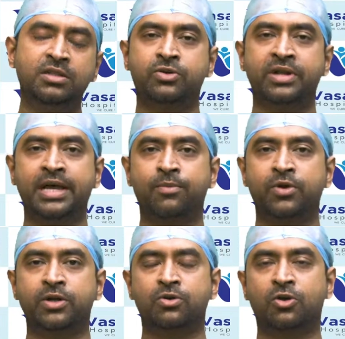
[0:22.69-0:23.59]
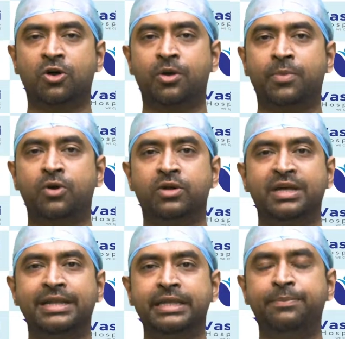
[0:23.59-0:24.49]
Today I am going to talk about
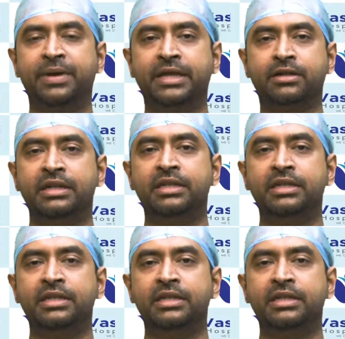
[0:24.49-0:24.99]
knee pain.